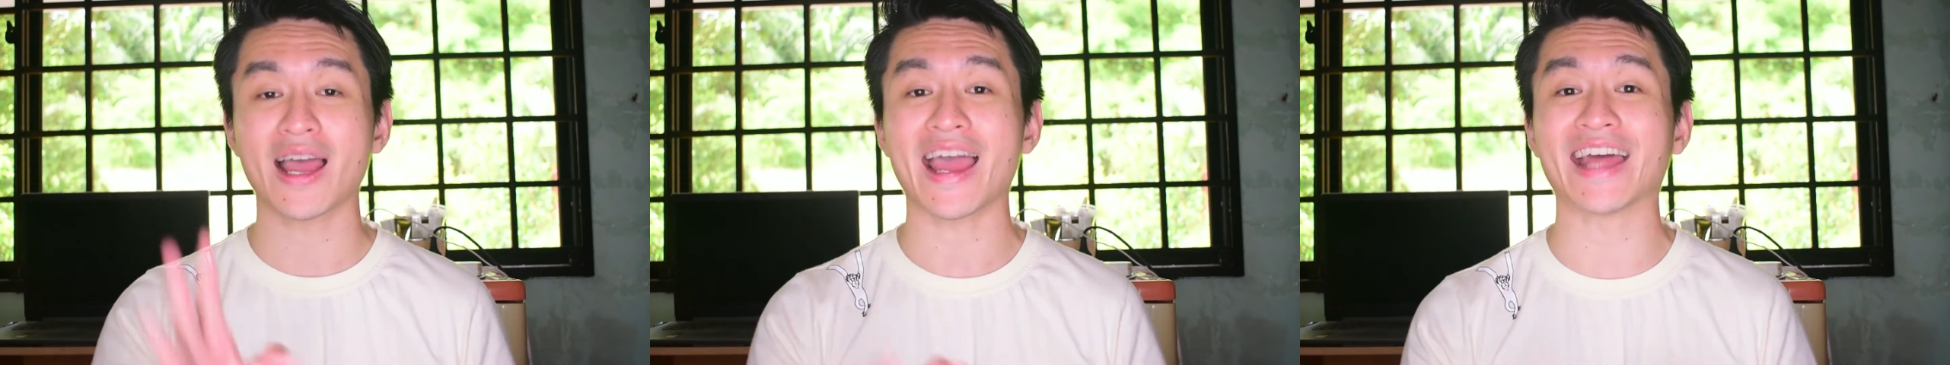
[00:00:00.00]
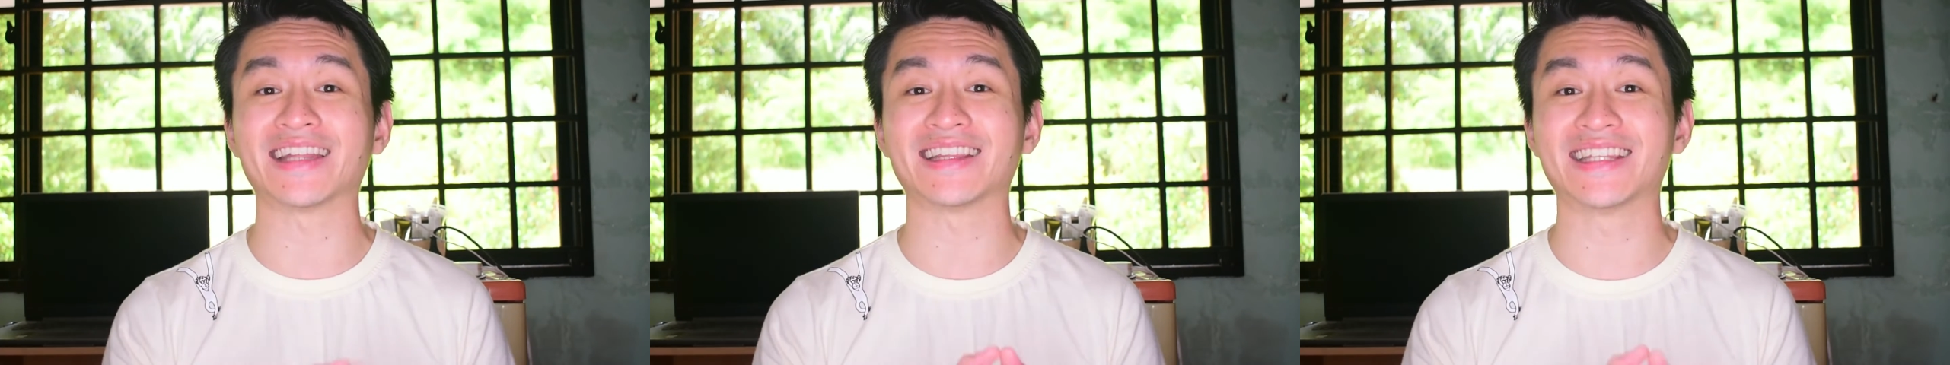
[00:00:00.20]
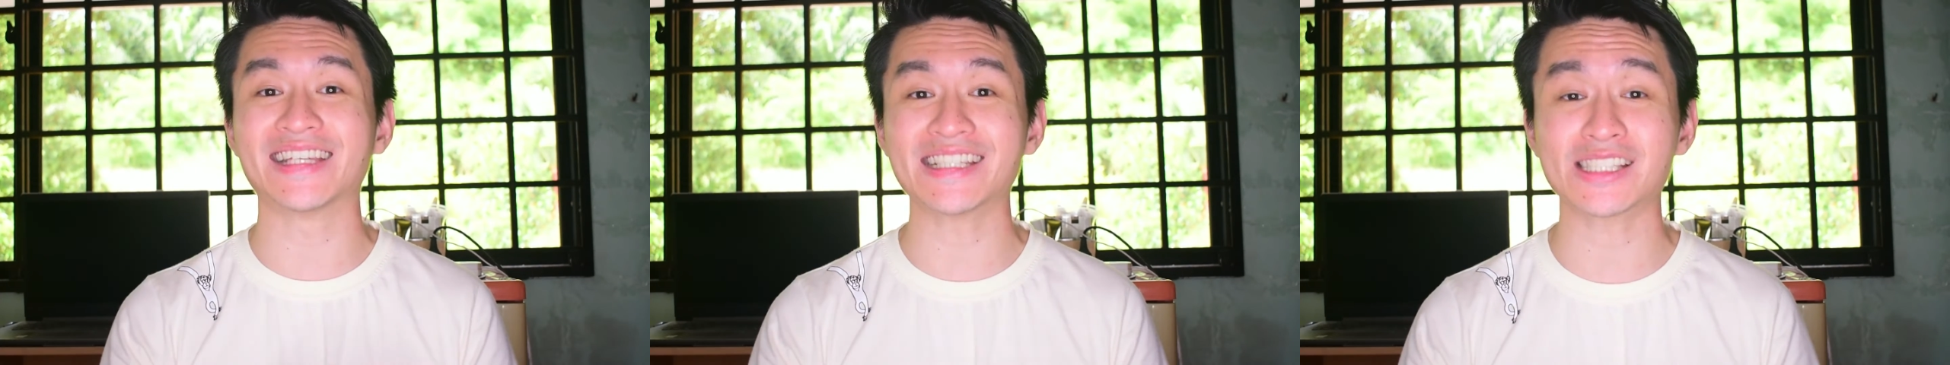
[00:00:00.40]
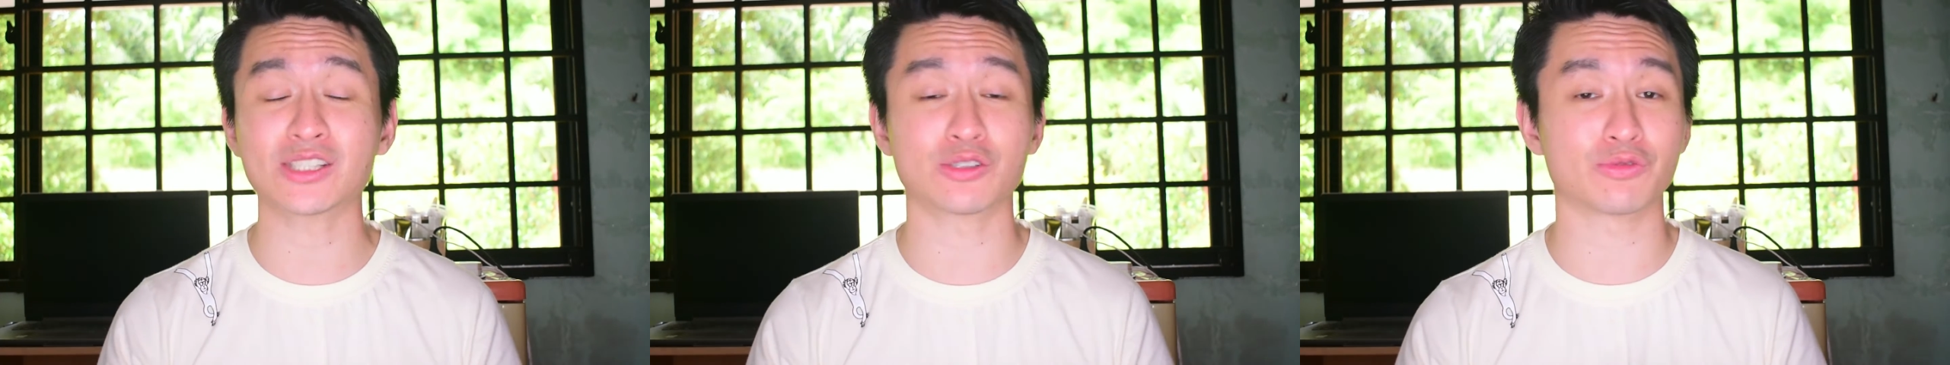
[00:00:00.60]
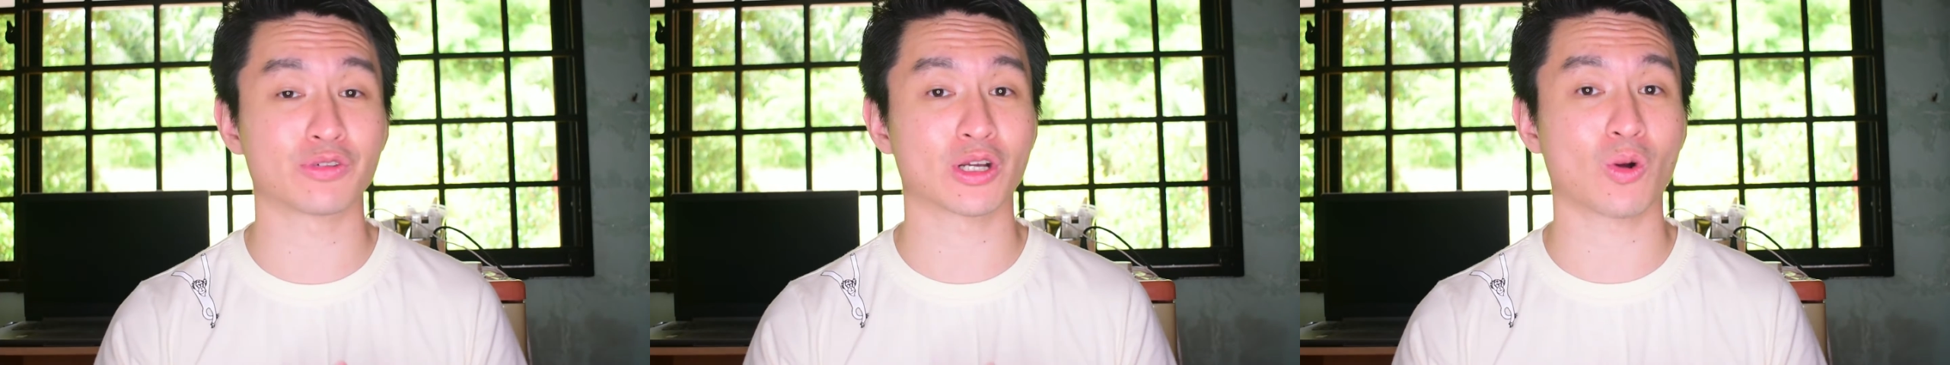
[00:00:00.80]
and
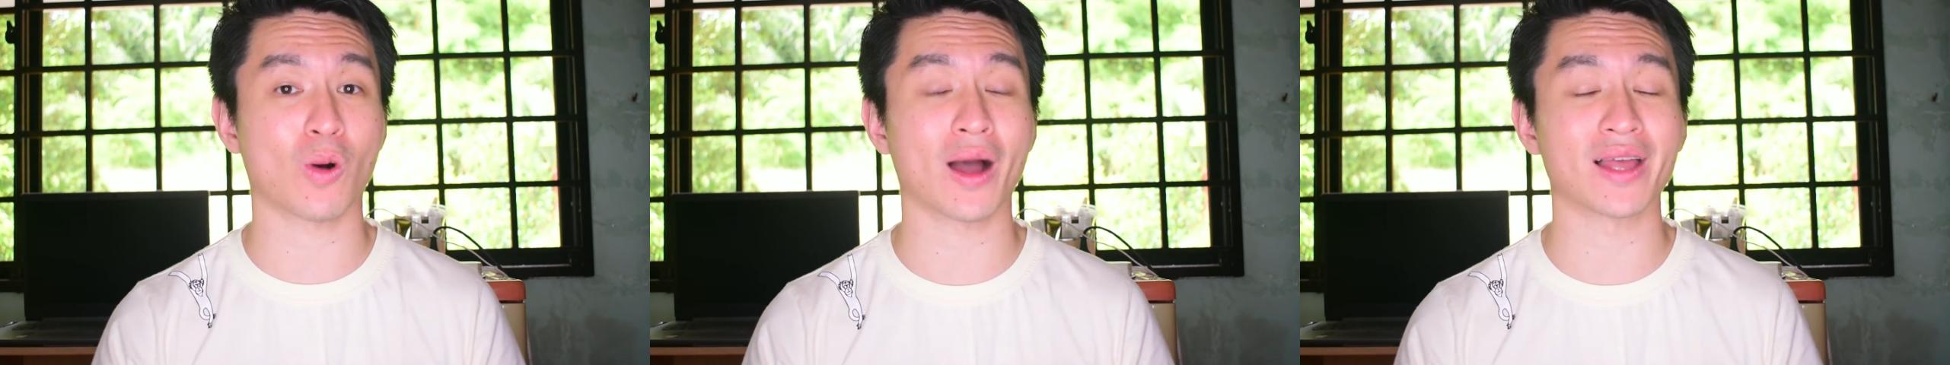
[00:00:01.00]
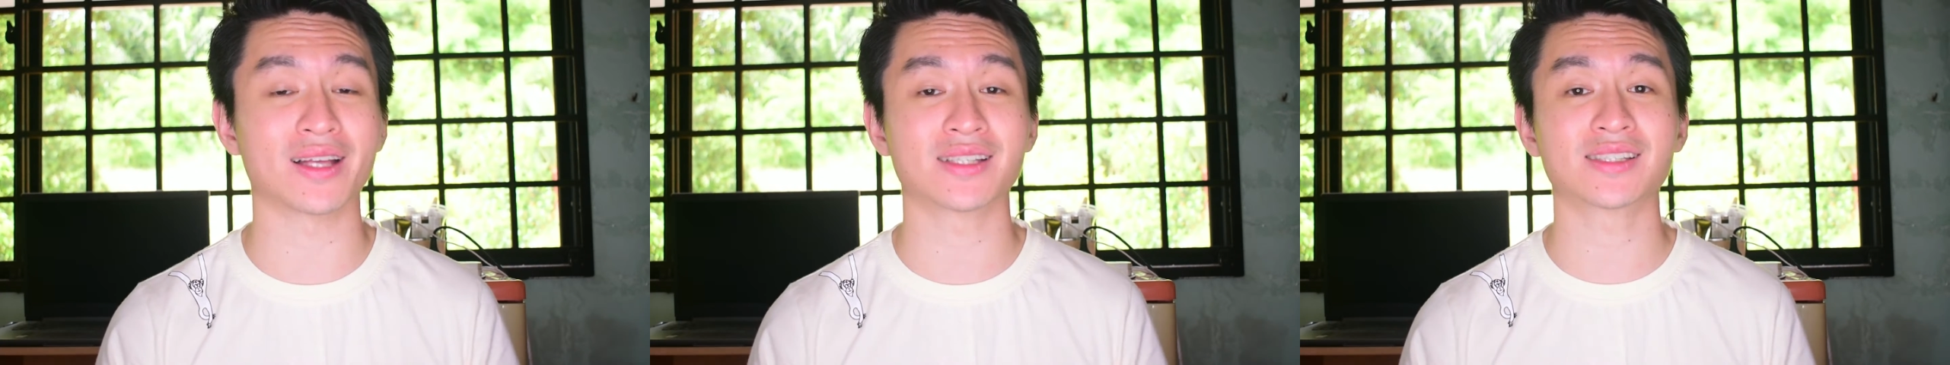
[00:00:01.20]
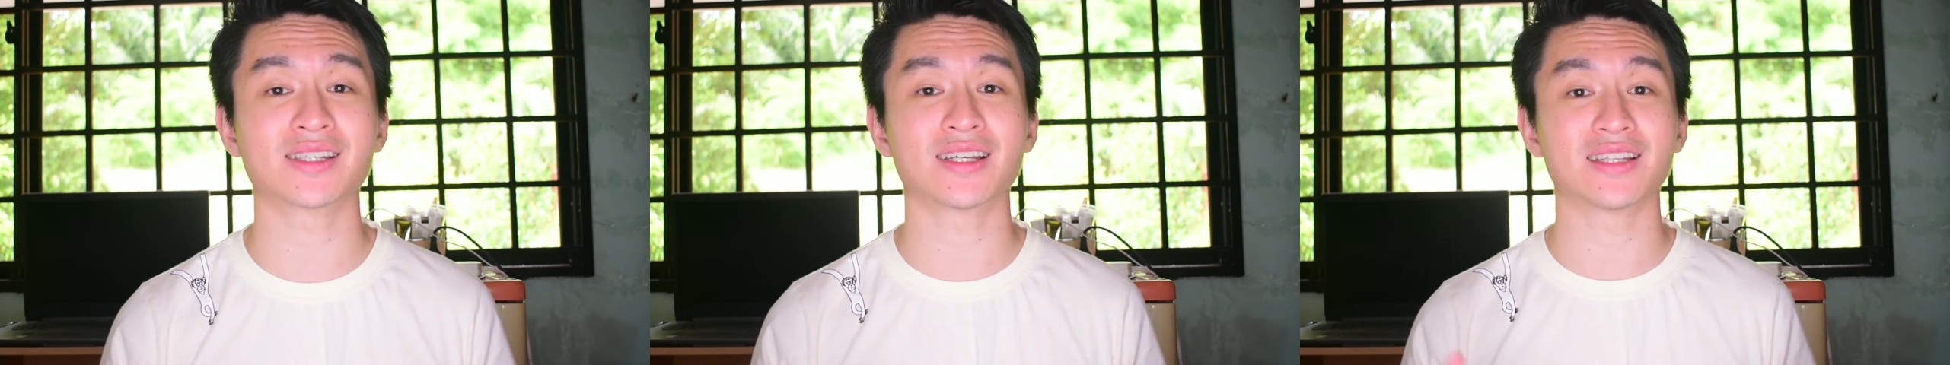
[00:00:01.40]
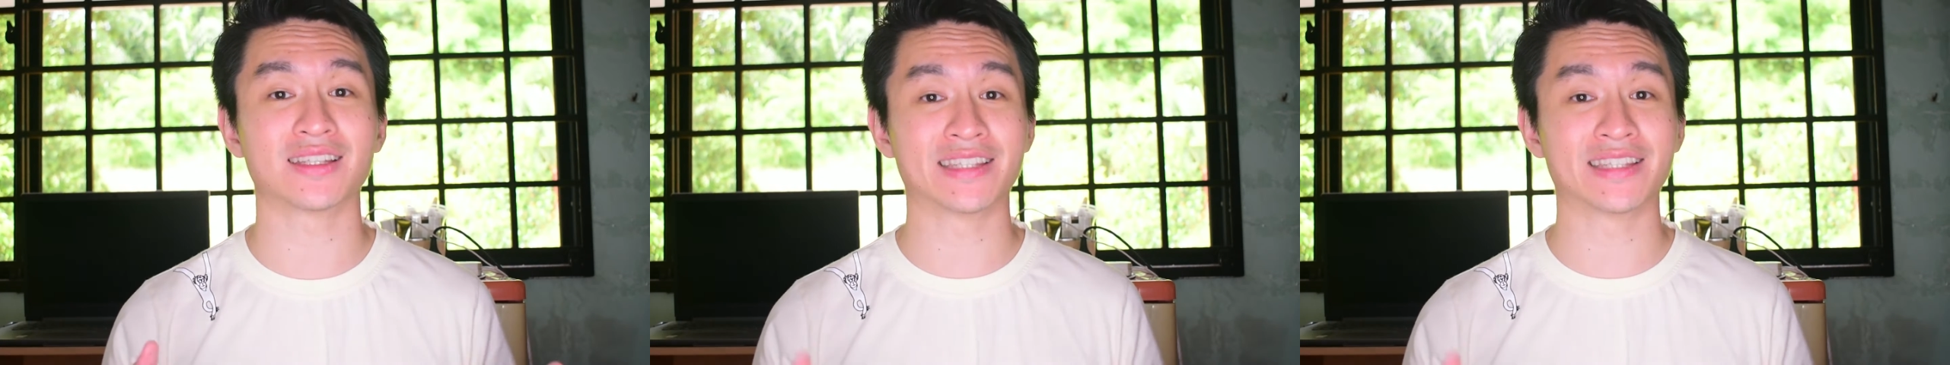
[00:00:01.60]
this requires